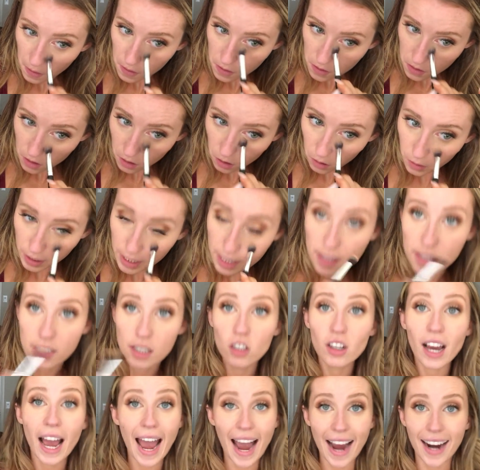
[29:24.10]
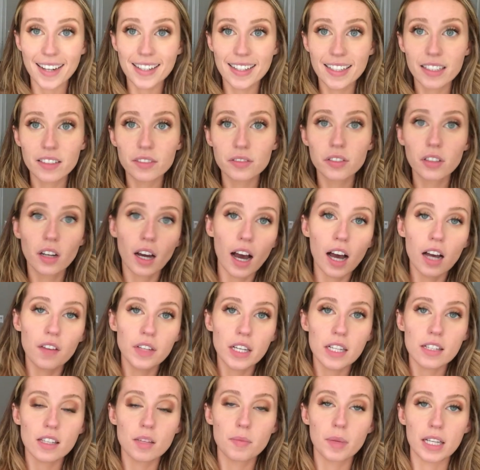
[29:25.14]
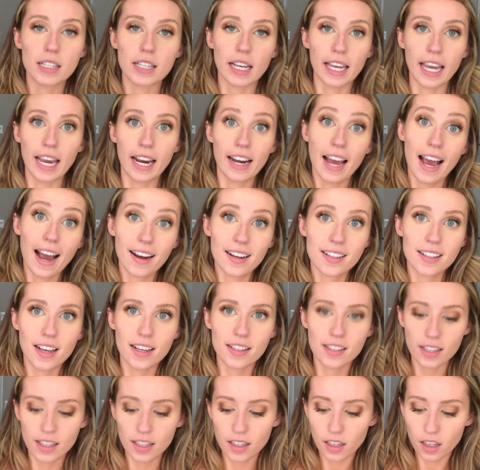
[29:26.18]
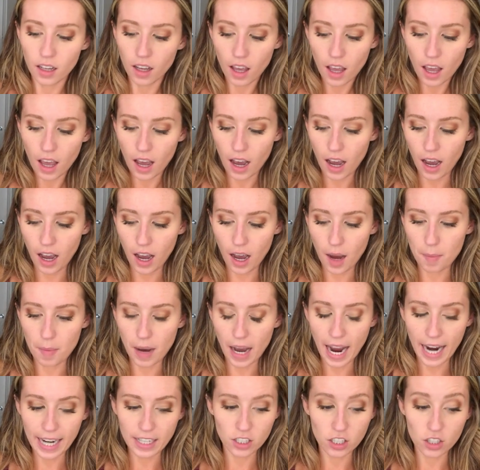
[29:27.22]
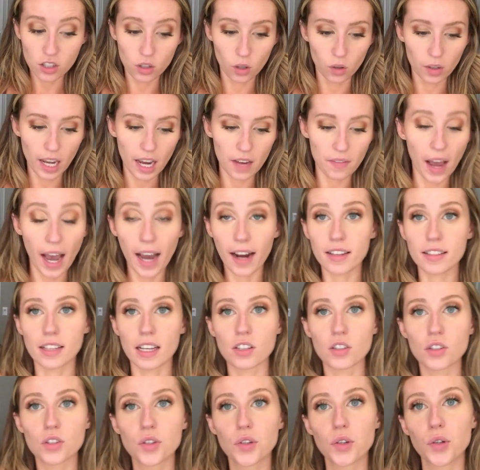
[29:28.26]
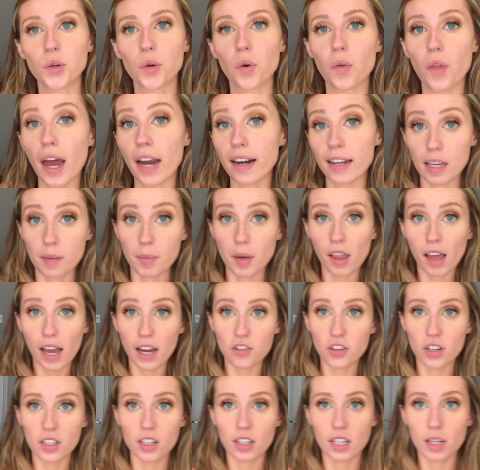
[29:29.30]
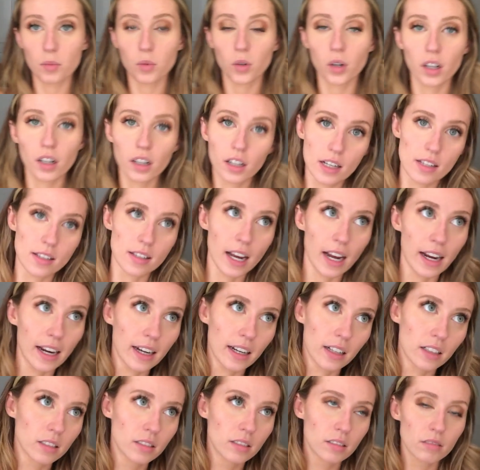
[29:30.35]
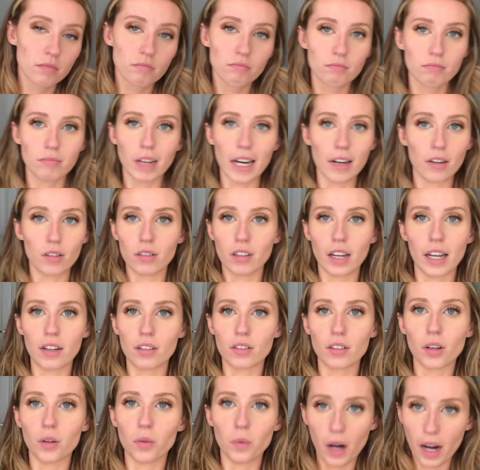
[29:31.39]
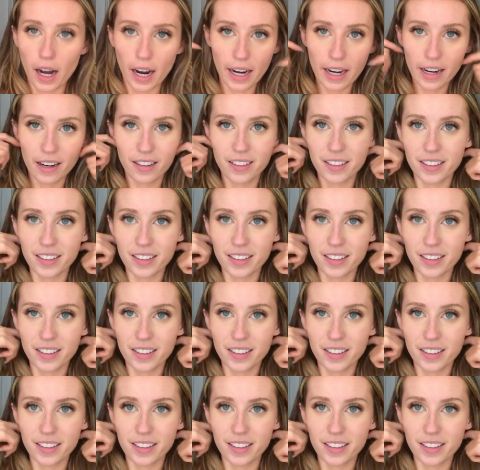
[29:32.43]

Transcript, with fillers: So it's still active, obviously, because I can't access it. Um, I just don't have access to that email address anymore because I, I don't, I don't know why.